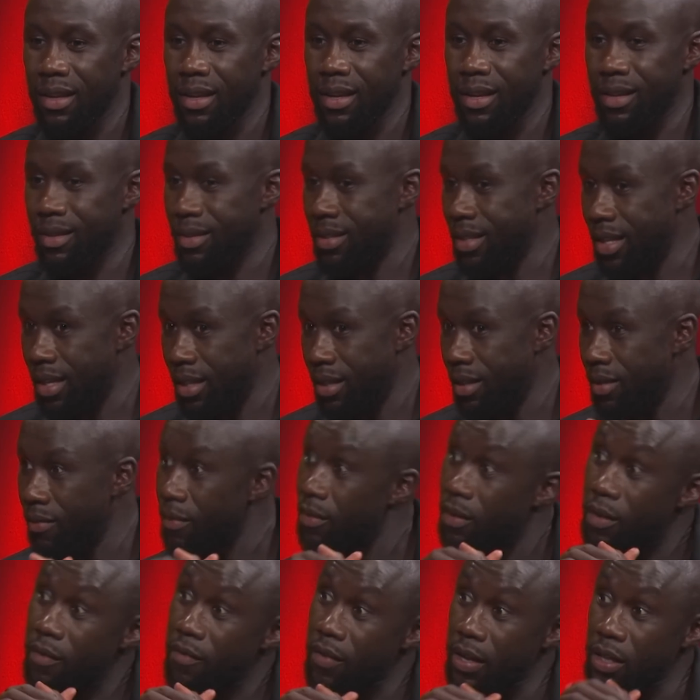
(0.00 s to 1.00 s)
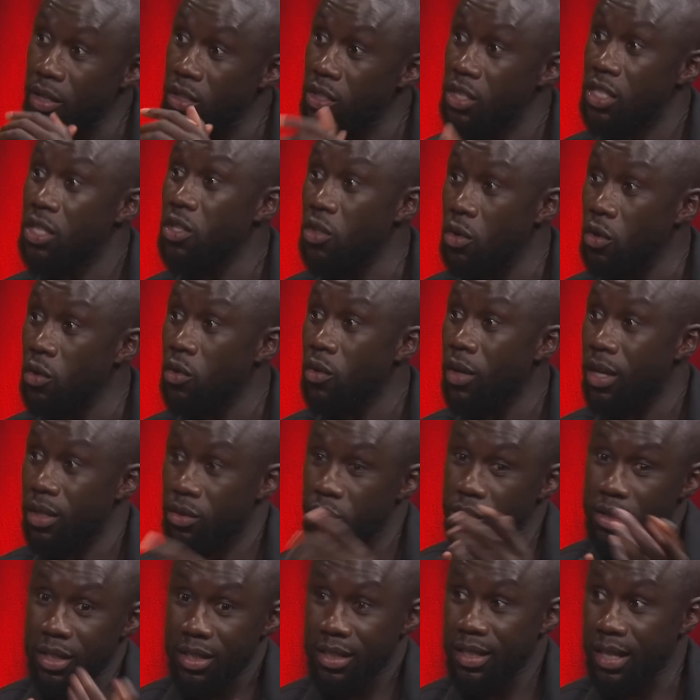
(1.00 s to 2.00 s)
You said, Fernandinho, as
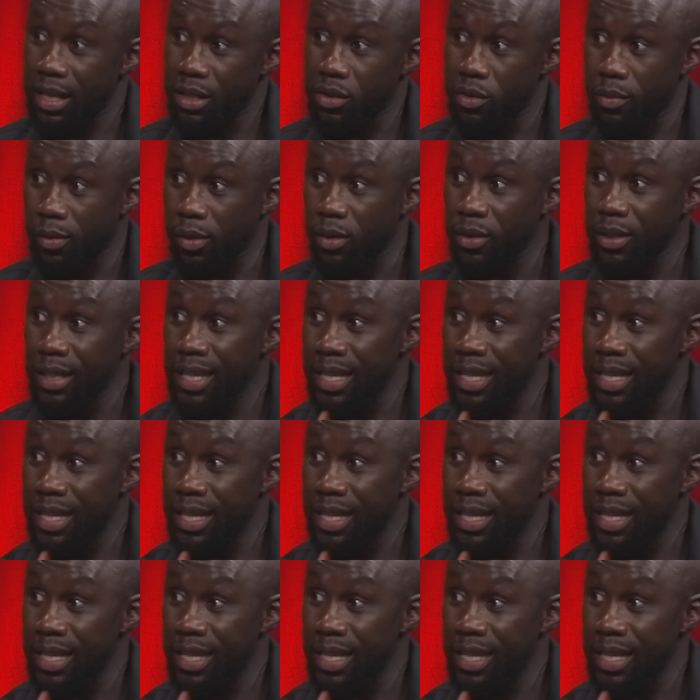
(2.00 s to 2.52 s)
soon as he gets the ball,